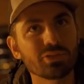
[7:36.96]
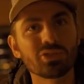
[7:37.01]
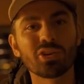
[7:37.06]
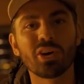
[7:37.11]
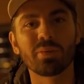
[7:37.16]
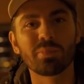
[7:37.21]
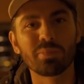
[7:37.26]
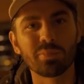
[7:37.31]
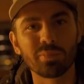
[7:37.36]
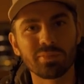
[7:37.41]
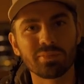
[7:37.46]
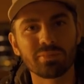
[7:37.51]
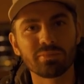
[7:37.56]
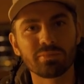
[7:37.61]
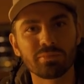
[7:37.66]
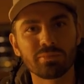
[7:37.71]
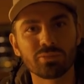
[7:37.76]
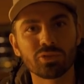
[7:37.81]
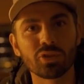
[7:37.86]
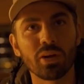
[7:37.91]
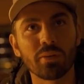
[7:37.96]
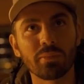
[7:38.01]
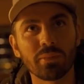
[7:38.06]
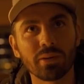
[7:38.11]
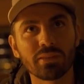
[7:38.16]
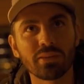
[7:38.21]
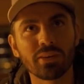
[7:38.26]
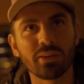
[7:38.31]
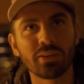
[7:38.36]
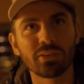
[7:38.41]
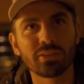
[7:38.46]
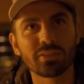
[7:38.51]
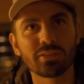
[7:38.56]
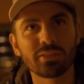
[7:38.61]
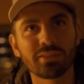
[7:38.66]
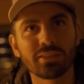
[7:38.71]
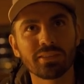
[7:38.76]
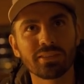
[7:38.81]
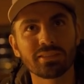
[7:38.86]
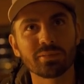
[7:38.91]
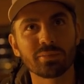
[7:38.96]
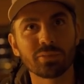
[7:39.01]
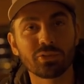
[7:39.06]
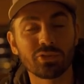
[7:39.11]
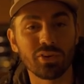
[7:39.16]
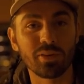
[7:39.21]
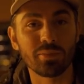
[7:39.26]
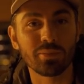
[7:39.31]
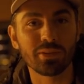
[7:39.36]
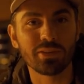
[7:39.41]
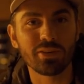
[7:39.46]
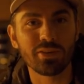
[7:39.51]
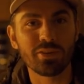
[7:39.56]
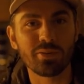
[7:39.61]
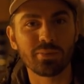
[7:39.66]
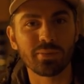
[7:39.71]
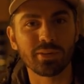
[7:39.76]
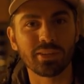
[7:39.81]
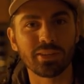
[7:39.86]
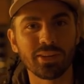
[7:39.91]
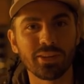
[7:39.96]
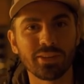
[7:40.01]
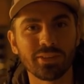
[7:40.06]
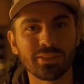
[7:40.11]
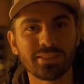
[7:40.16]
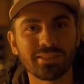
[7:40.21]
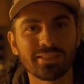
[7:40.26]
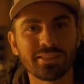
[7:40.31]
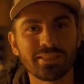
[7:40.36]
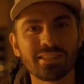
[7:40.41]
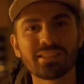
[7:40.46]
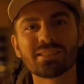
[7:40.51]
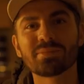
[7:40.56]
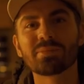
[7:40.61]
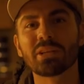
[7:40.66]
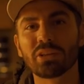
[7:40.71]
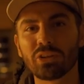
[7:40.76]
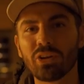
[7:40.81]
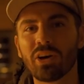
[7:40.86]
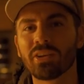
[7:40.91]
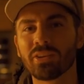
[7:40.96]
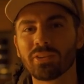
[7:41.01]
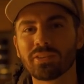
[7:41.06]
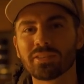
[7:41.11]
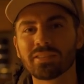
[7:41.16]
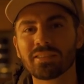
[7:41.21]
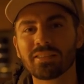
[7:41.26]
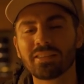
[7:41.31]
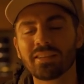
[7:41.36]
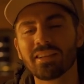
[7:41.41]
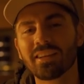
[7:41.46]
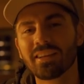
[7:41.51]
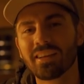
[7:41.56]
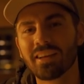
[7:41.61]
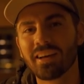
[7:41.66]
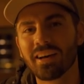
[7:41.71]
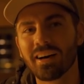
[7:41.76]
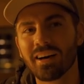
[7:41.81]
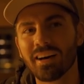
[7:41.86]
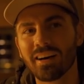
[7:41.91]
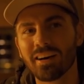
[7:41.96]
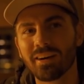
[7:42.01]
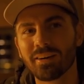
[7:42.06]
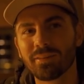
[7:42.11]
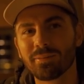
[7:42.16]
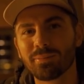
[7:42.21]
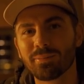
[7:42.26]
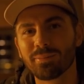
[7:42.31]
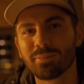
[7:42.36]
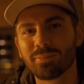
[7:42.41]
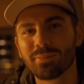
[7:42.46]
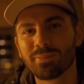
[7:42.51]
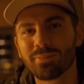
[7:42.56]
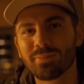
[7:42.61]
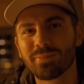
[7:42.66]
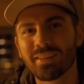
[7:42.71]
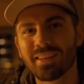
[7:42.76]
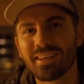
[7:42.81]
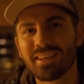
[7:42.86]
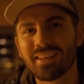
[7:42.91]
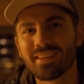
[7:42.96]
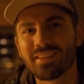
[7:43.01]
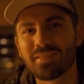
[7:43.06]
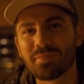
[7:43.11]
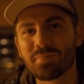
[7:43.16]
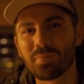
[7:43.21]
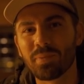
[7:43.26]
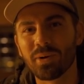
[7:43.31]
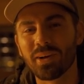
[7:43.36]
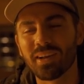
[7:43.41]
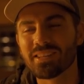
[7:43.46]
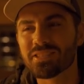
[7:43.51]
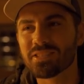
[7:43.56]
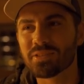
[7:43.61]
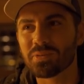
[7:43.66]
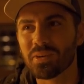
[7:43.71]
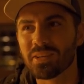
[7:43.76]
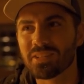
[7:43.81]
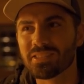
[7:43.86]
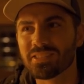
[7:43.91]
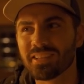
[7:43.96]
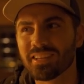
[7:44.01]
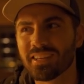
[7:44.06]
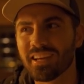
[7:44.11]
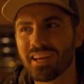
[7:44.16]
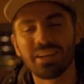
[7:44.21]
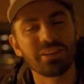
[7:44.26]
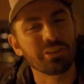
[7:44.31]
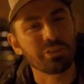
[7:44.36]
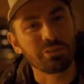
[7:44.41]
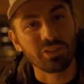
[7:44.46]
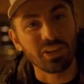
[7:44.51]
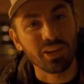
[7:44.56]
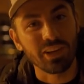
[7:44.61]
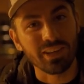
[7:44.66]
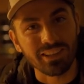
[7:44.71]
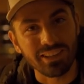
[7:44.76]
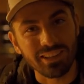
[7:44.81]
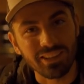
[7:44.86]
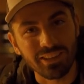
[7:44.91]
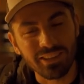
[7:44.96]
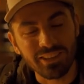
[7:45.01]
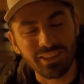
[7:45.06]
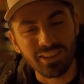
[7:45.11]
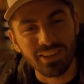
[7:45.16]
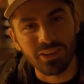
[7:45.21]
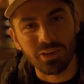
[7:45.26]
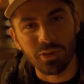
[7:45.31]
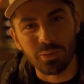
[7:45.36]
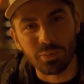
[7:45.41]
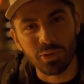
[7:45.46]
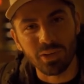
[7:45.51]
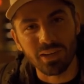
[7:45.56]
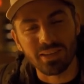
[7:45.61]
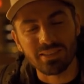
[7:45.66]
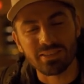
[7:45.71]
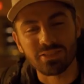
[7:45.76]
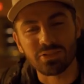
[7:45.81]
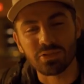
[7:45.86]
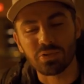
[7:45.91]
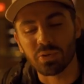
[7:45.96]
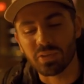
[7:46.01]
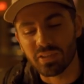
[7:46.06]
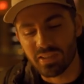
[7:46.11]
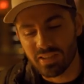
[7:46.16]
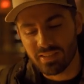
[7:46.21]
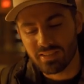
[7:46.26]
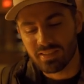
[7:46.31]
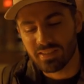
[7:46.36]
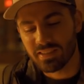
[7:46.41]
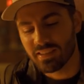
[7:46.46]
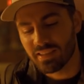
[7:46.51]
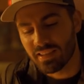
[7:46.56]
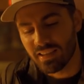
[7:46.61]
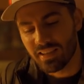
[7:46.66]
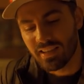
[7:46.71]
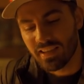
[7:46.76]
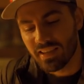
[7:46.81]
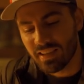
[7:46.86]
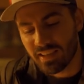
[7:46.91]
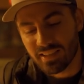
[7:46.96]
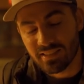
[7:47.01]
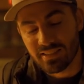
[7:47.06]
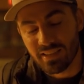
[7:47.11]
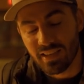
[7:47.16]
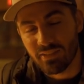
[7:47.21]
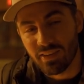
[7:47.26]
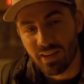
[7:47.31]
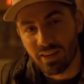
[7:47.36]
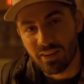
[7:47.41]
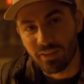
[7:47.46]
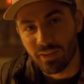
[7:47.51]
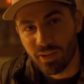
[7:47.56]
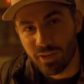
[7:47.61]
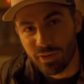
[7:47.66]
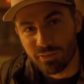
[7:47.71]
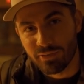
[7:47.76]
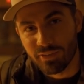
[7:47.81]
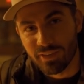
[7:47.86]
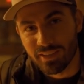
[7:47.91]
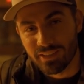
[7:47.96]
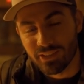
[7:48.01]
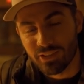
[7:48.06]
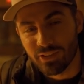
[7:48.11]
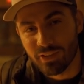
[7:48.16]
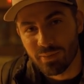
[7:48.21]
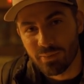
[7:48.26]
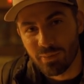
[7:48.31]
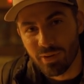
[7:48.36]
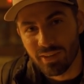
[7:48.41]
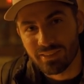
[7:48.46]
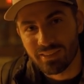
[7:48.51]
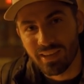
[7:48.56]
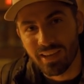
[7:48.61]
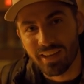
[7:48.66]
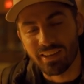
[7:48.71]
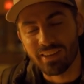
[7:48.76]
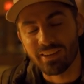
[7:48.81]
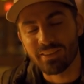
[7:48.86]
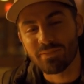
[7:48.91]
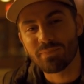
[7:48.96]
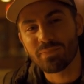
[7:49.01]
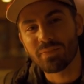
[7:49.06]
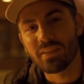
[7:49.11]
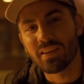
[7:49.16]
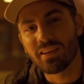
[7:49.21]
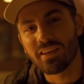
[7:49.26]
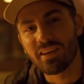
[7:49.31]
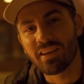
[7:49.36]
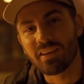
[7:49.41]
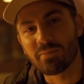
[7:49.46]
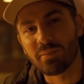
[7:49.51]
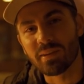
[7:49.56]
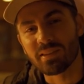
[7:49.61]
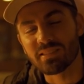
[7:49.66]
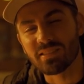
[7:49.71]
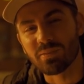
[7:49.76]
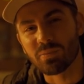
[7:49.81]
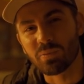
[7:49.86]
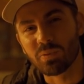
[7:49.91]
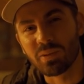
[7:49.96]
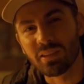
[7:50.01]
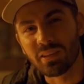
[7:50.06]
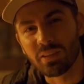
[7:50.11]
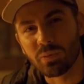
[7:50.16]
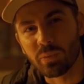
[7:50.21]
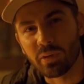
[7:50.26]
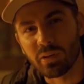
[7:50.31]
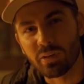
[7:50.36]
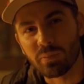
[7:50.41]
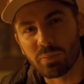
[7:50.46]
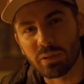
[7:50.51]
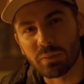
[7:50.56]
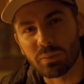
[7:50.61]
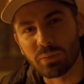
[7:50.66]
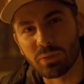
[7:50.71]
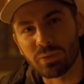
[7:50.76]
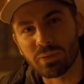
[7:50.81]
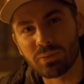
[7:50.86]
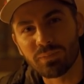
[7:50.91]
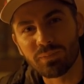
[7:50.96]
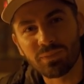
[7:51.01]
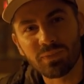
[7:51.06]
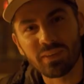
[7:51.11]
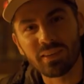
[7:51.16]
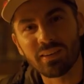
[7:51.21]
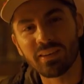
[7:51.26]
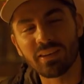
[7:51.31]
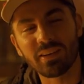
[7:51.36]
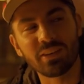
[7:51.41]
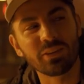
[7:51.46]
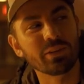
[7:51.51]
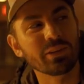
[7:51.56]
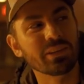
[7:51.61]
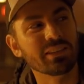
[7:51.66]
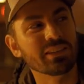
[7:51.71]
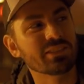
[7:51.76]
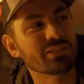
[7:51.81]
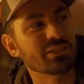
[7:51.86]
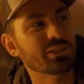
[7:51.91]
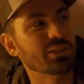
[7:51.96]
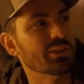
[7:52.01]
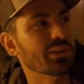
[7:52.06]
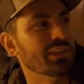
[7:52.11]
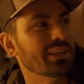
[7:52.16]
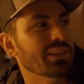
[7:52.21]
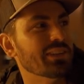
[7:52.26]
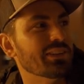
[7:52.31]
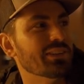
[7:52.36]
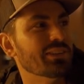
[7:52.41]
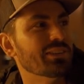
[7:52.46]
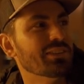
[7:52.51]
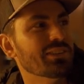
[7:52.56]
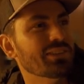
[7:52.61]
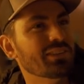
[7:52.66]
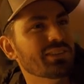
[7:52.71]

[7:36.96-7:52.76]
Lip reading: John McDonald? Is it McDonald? It's yeah. McDonald. But I just wanted to end the vlog here. I hope you guys enjoyed it, because I've had a lot of fun here in Montana. I met some really weird people, including this girl right here.